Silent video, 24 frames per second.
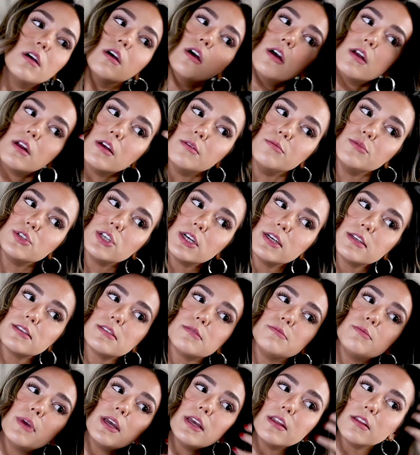And I'm
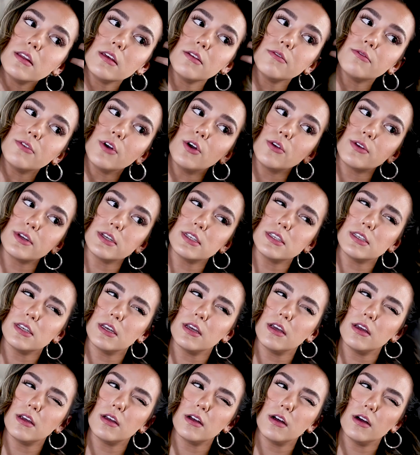just mainly
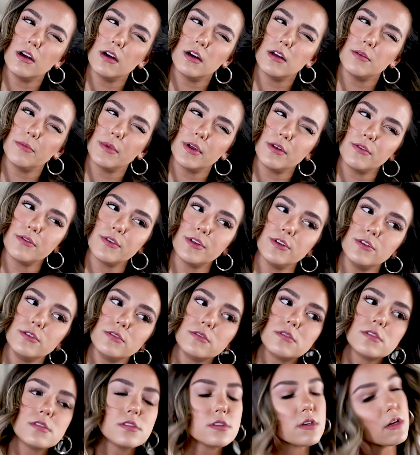focusing on my
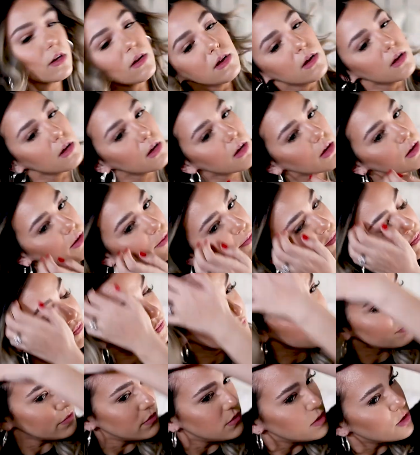roots.
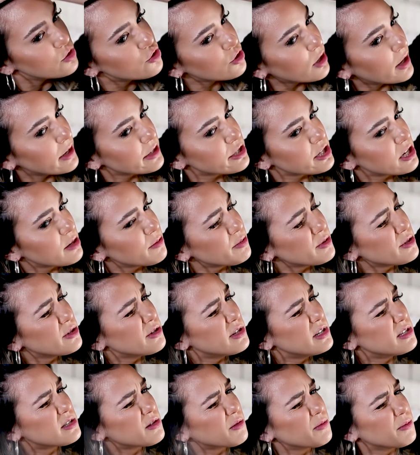Dry shampoo
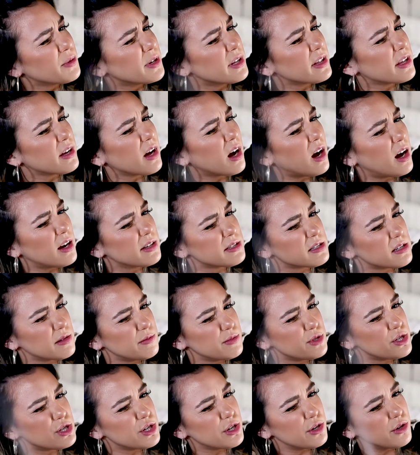is really
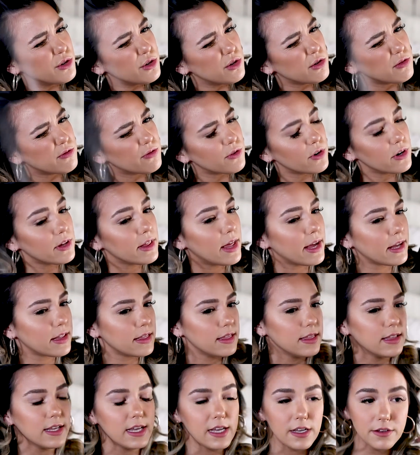awesome too for like
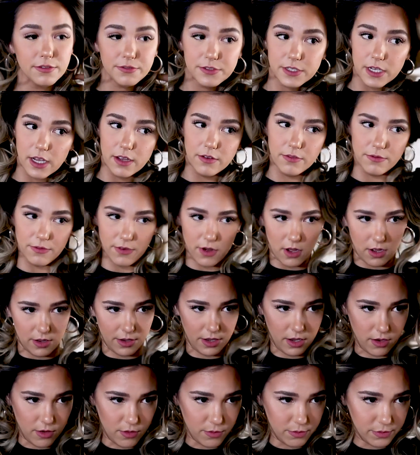lift and
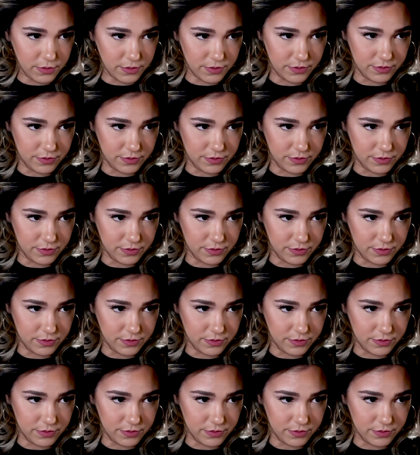volume.